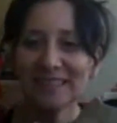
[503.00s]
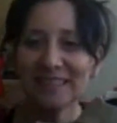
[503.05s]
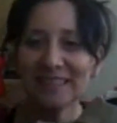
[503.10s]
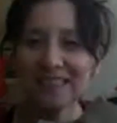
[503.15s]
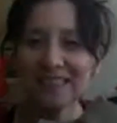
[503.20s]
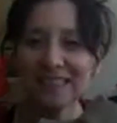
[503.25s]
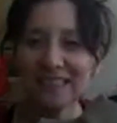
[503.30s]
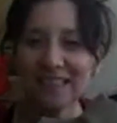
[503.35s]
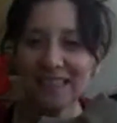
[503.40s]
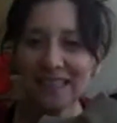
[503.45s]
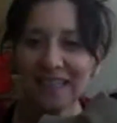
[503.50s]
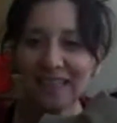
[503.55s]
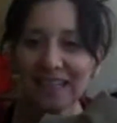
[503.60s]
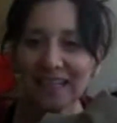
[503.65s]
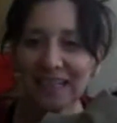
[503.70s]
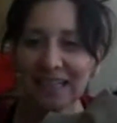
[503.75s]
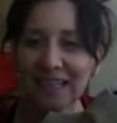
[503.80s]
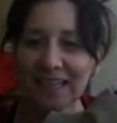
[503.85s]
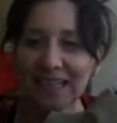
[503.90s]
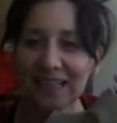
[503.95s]

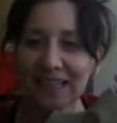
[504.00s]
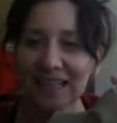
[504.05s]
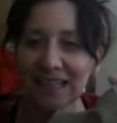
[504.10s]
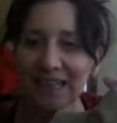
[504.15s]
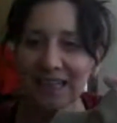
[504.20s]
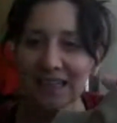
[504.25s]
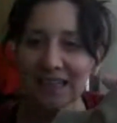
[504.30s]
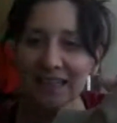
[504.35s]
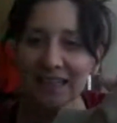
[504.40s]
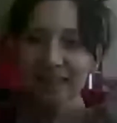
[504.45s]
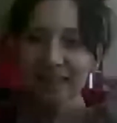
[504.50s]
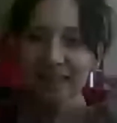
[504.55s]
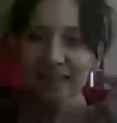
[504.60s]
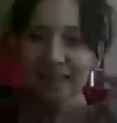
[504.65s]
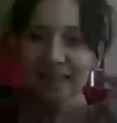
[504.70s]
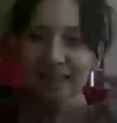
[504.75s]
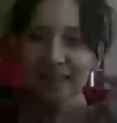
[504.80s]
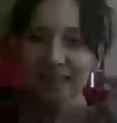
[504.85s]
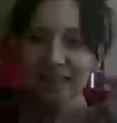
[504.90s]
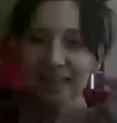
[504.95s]

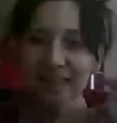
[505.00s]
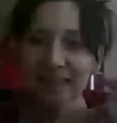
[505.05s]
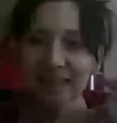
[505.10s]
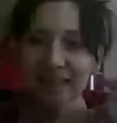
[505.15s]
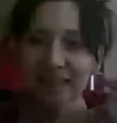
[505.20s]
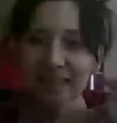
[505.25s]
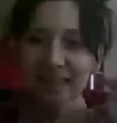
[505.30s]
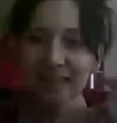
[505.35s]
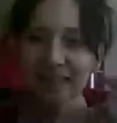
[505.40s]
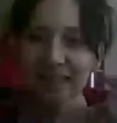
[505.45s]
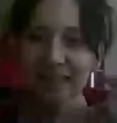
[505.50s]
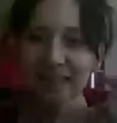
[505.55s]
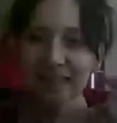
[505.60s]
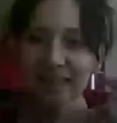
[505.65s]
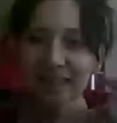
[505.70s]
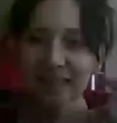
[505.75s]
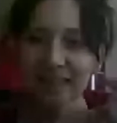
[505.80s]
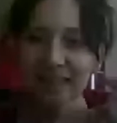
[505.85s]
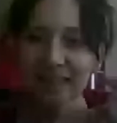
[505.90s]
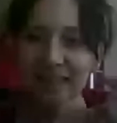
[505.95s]

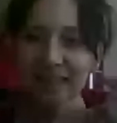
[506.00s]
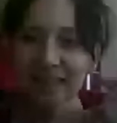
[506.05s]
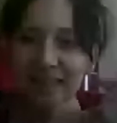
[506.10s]
(no one is talking)